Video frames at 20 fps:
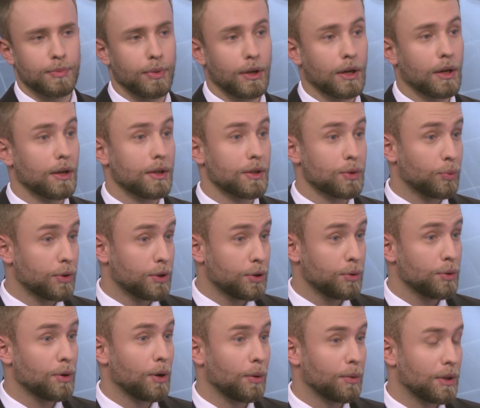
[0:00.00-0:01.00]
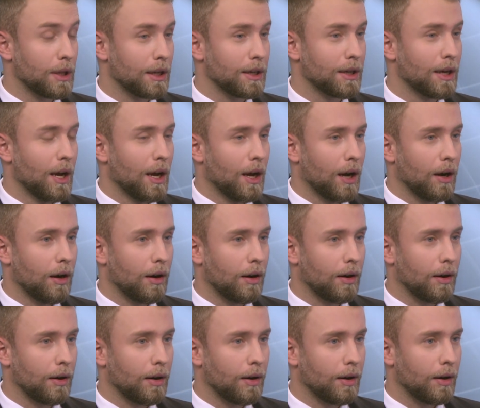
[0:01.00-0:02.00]
Because we do know that
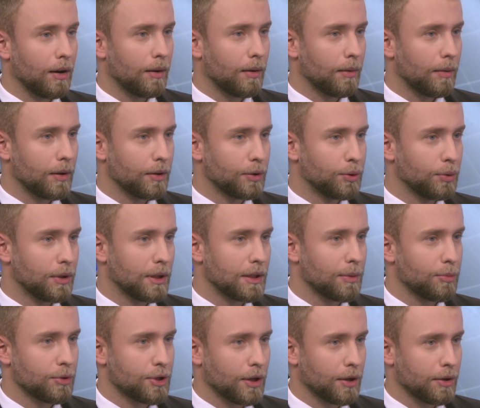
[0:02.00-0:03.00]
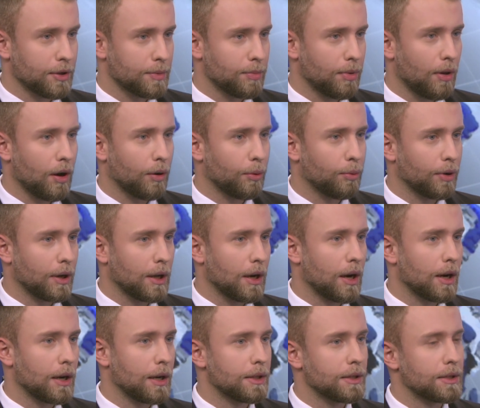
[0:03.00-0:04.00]
Yulia Tymoshenko's bloc
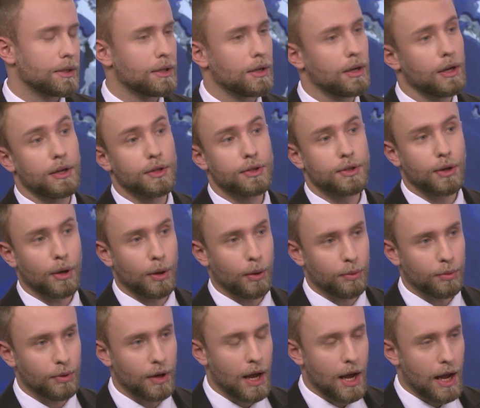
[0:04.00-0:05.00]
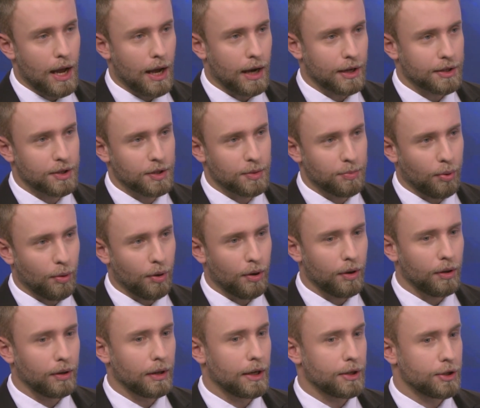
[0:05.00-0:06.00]
organized its own exit
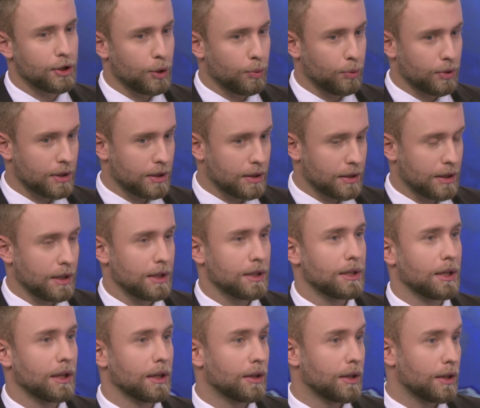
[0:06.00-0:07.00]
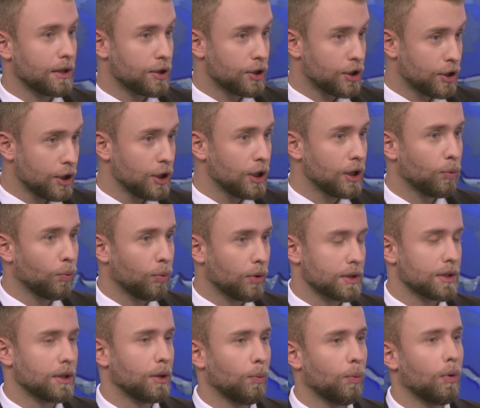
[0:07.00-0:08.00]
poll, and she was insisting that she
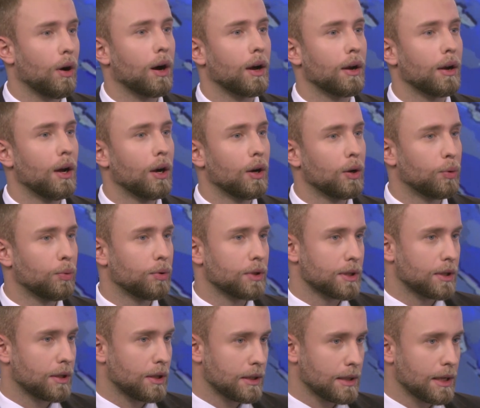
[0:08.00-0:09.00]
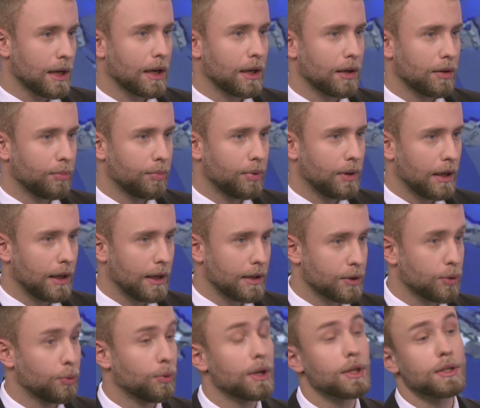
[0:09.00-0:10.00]
was the one who was in the second
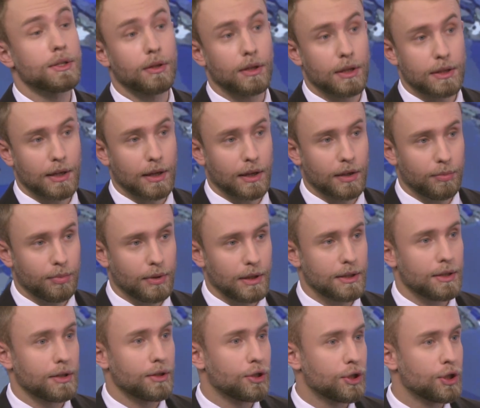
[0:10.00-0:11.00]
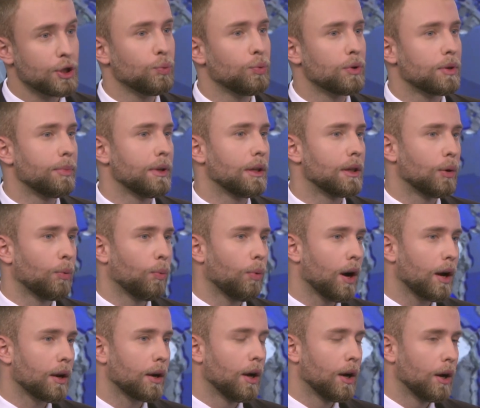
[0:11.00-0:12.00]
place, who is in the second place, and she would be the
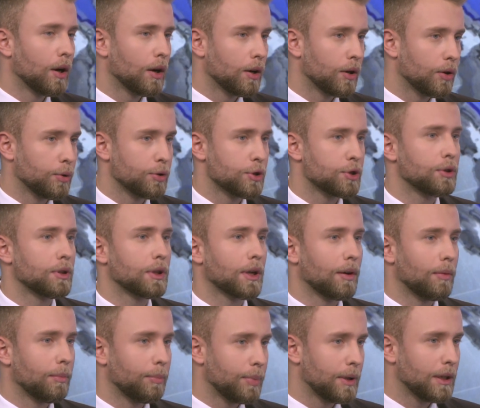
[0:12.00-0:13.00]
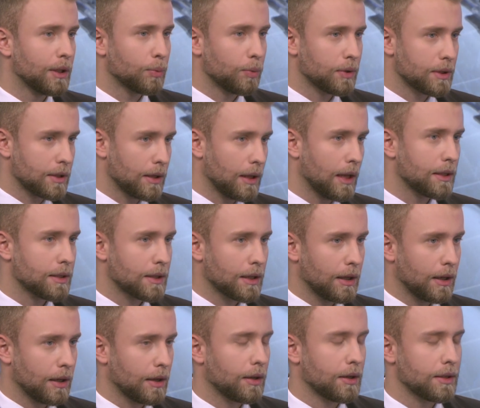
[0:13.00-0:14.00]
one who should compete with
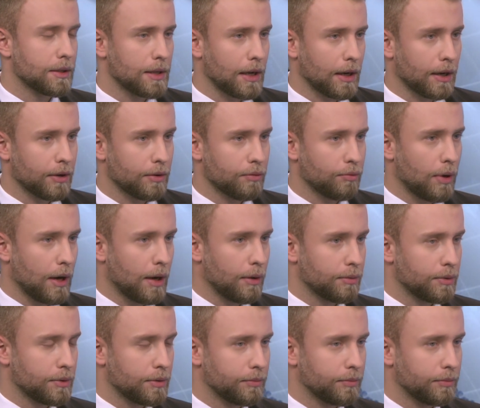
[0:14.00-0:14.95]
Zelensky in a second round.